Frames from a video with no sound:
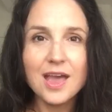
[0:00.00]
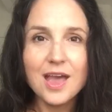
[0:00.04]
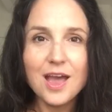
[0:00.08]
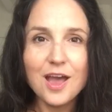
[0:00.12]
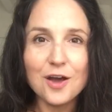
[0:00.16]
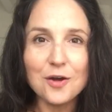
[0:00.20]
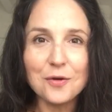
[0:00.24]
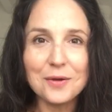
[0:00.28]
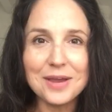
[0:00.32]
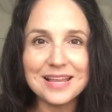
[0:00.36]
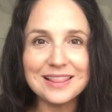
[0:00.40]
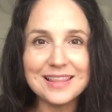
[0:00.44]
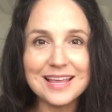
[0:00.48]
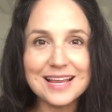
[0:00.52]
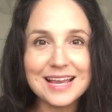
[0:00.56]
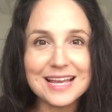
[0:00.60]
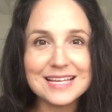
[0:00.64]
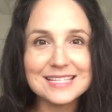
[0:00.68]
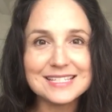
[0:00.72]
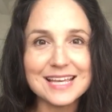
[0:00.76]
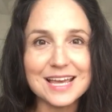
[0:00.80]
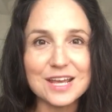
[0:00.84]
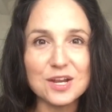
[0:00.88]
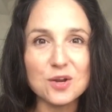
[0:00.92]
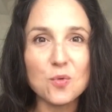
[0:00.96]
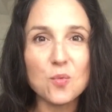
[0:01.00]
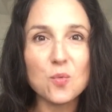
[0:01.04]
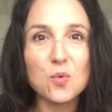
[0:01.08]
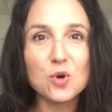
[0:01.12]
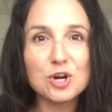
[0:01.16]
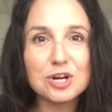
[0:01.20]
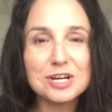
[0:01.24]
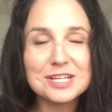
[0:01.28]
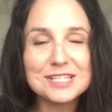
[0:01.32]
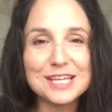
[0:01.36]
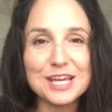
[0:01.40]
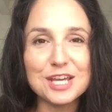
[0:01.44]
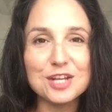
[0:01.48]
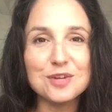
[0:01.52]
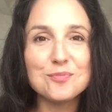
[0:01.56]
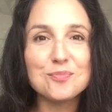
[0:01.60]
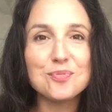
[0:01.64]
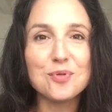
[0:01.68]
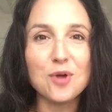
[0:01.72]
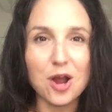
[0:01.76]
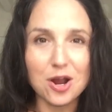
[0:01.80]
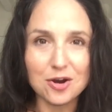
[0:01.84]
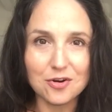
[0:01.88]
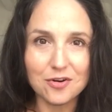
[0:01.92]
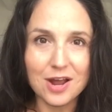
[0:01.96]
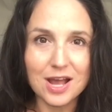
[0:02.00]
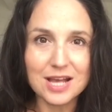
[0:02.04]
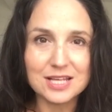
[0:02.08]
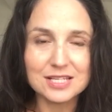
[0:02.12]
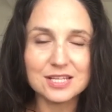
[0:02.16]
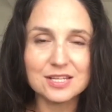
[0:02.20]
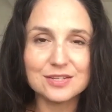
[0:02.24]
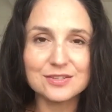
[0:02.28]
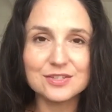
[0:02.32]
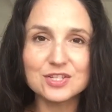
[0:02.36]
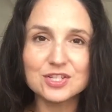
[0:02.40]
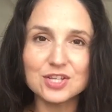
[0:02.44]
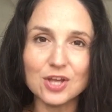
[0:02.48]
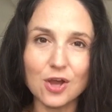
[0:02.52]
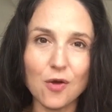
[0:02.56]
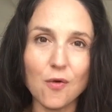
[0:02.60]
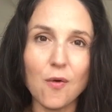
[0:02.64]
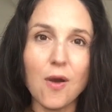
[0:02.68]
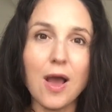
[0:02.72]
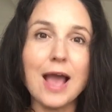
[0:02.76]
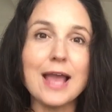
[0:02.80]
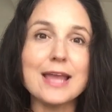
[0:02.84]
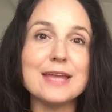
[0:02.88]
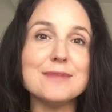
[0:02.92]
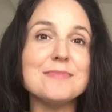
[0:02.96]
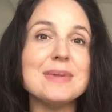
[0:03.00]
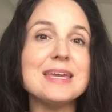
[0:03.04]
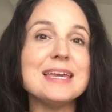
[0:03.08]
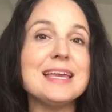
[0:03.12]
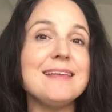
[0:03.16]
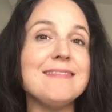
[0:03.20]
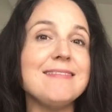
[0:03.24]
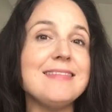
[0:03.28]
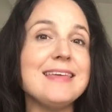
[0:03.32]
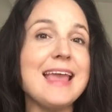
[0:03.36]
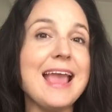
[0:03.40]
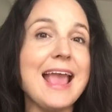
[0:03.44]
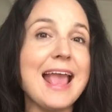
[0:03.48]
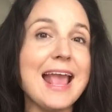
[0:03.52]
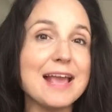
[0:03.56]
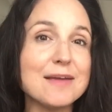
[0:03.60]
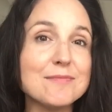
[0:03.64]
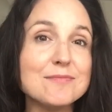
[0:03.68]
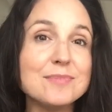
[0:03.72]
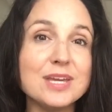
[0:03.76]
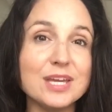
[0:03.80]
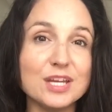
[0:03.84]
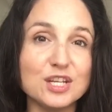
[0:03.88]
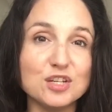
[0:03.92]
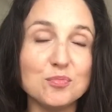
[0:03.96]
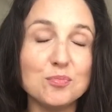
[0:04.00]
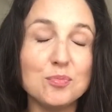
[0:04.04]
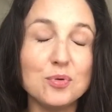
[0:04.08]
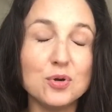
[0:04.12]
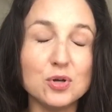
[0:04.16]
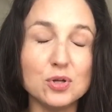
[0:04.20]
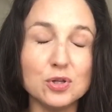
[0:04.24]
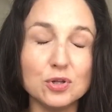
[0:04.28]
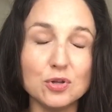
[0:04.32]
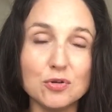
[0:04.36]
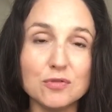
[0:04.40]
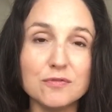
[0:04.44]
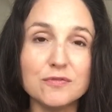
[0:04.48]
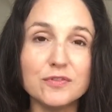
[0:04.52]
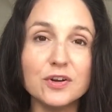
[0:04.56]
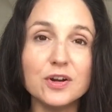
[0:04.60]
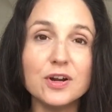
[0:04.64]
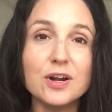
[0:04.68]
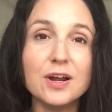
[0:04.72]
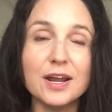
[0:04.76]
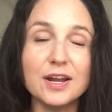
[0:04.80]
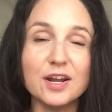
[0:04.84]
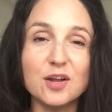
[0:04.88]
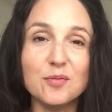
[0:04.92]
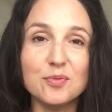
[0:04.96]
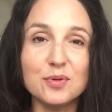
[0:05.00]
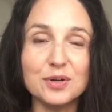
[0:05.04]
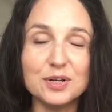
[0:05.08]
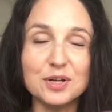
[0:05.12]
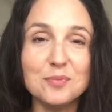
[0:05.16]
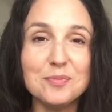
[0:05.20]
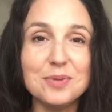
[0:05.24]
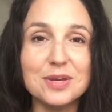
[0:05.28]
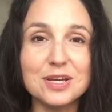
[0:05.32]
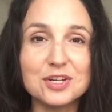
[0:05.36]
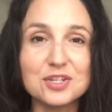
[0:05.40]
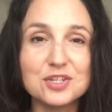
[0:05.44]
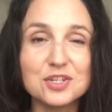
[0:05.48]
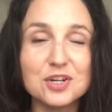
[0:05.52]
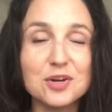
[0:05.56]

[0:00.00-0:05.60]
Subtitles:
Okay, like I said, works in progress. So I am making the Ambient Pullover, and I'll put in a picture